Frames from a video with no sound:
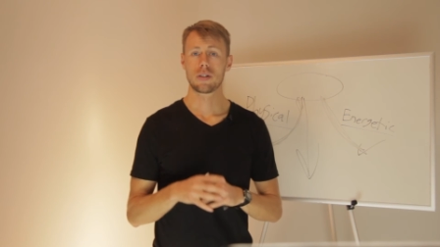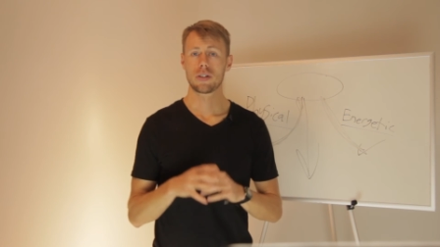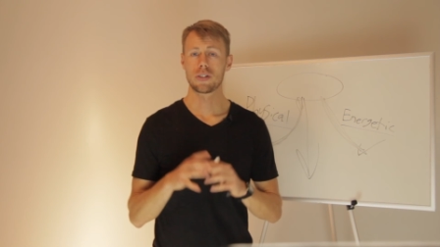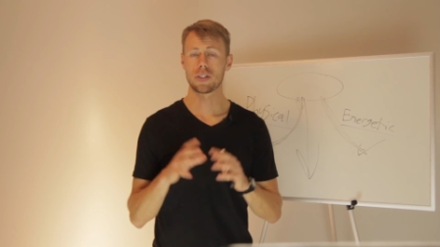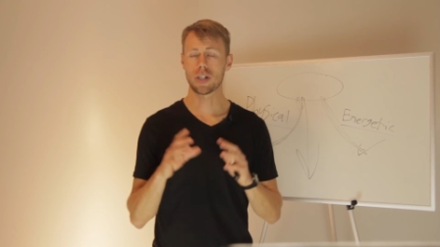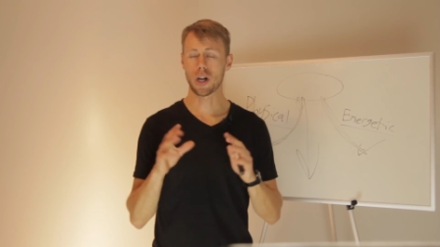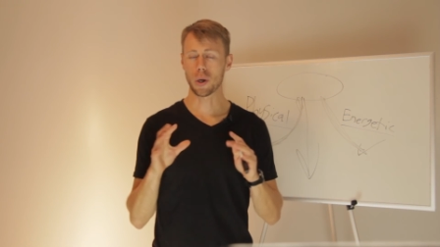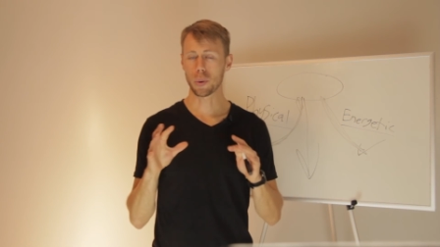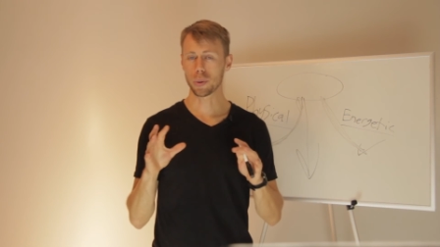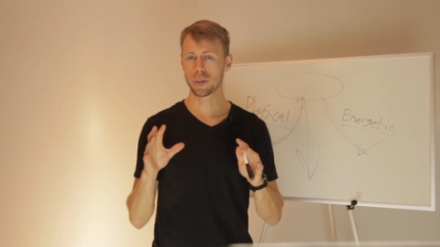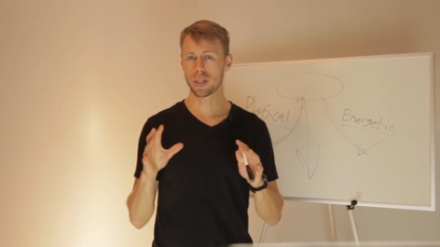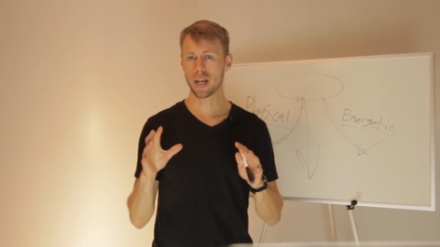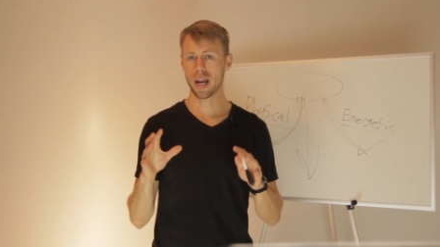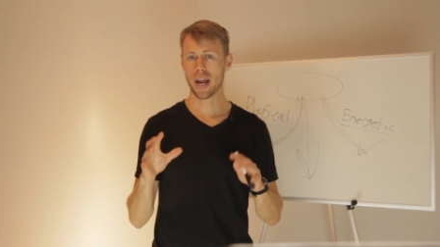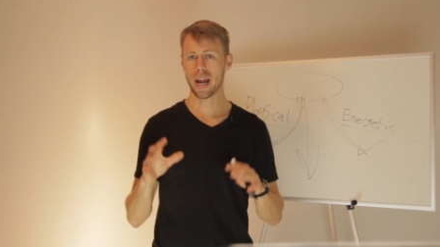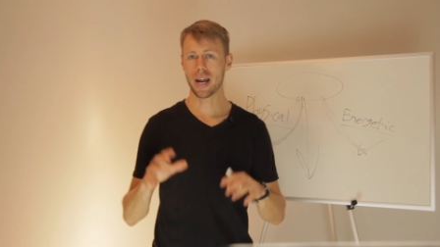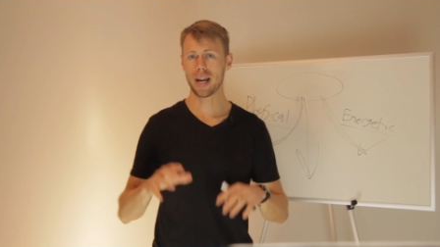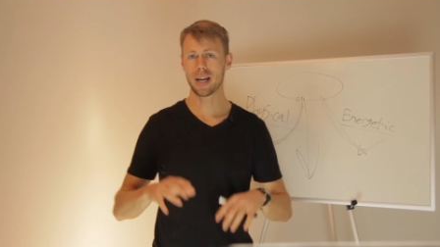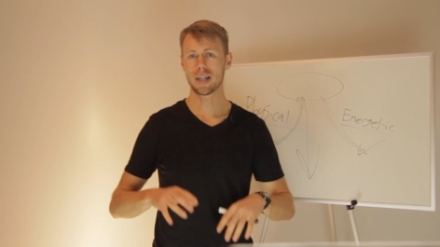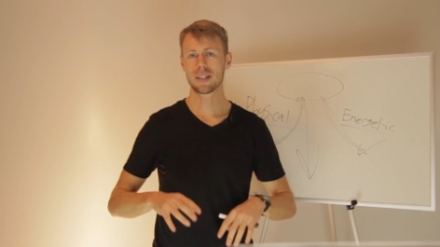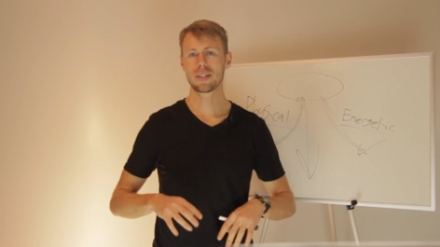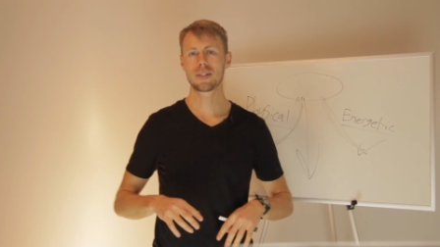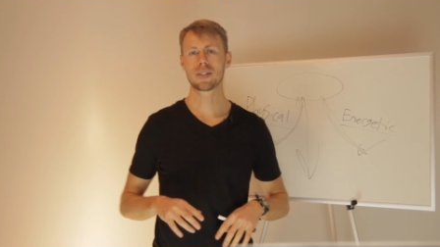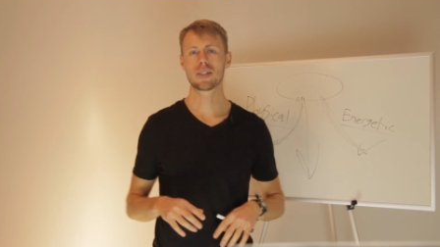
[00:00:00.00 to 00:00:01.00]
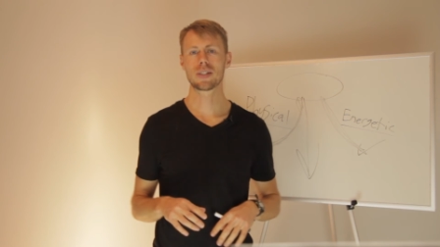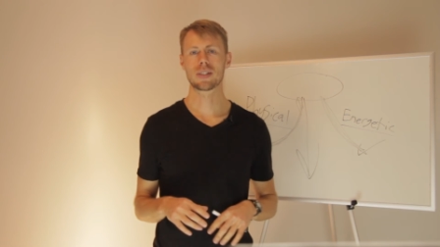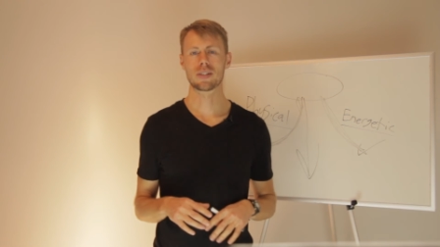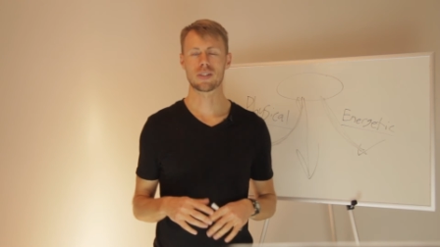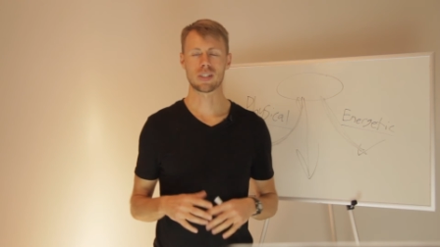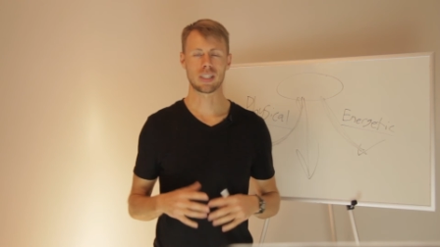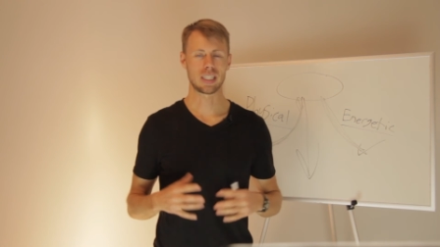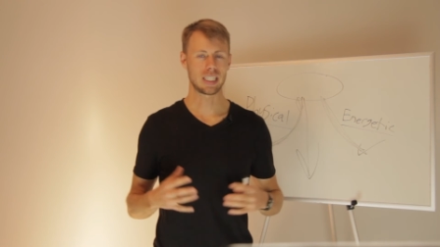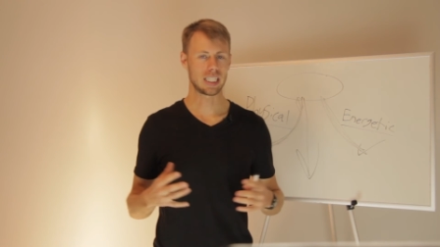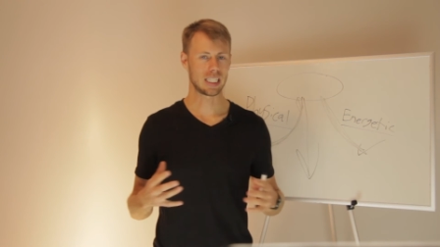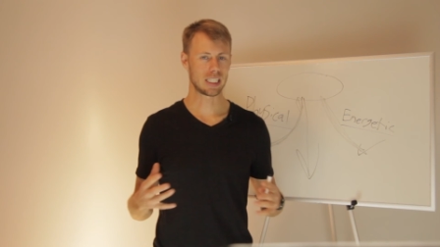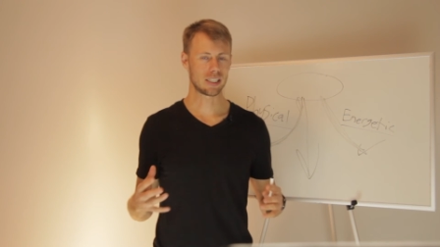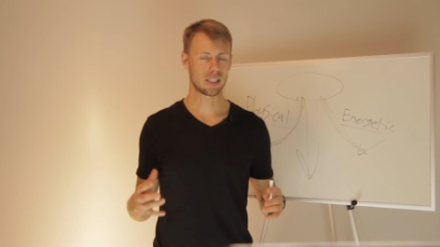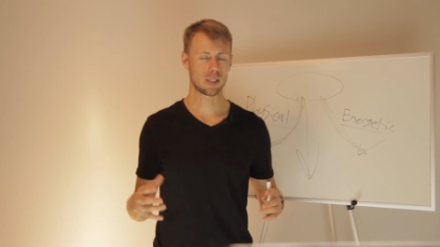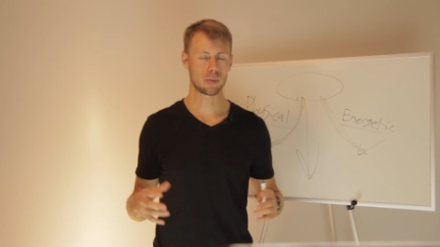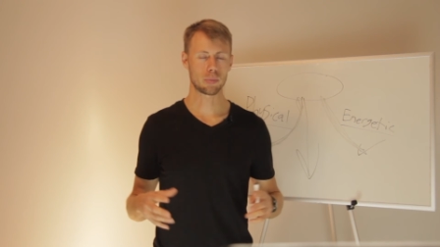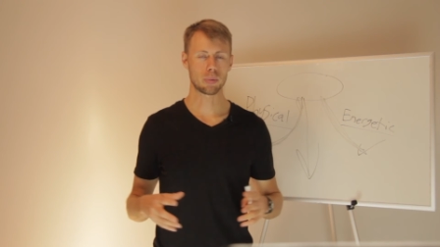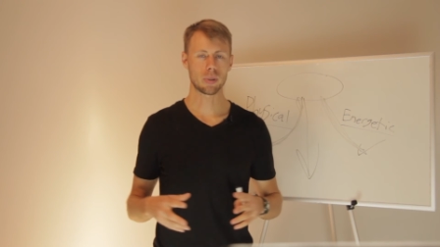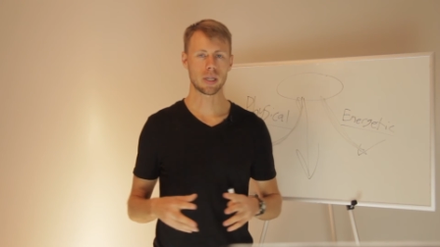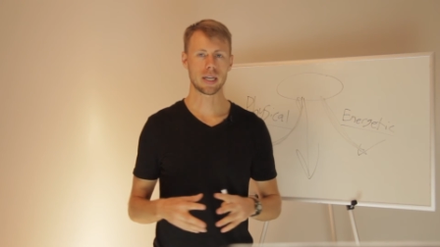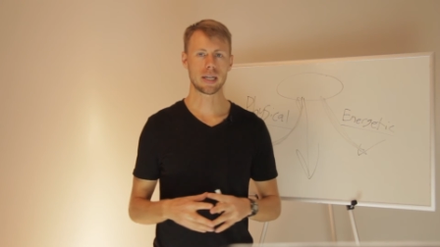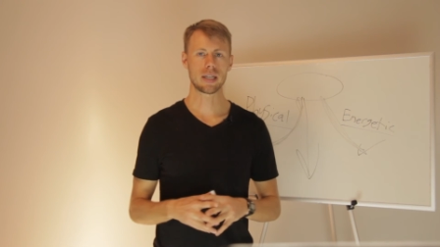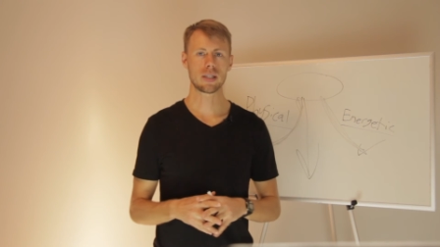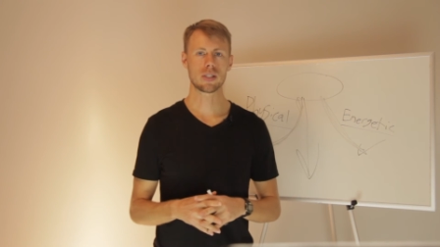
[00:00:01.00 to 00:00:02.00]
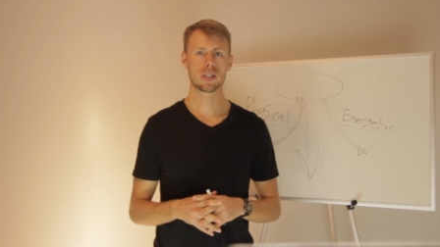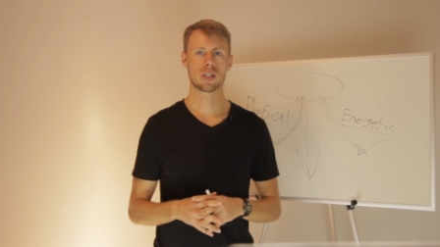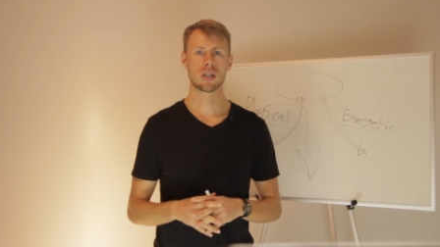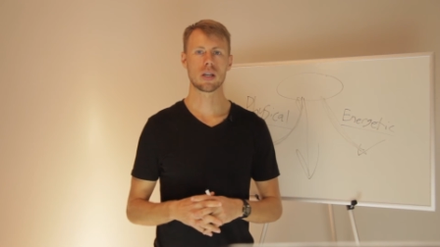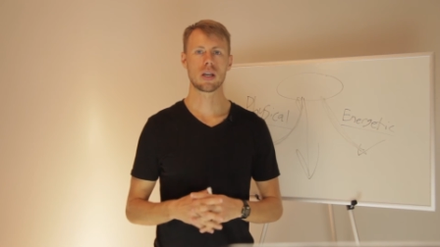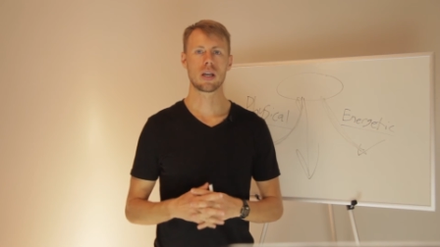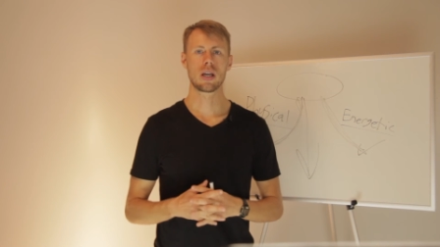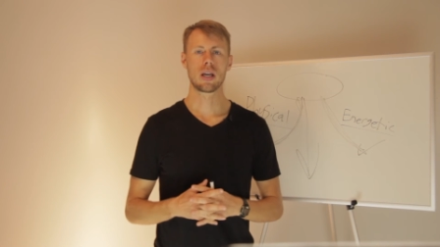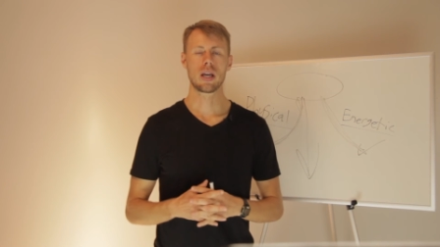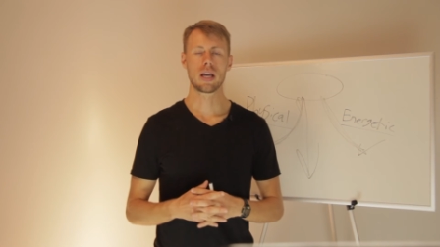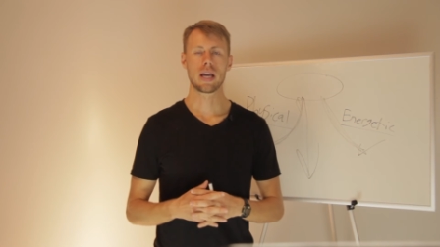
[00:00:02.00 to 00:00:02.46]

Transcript: start with the hands, it's an easy place,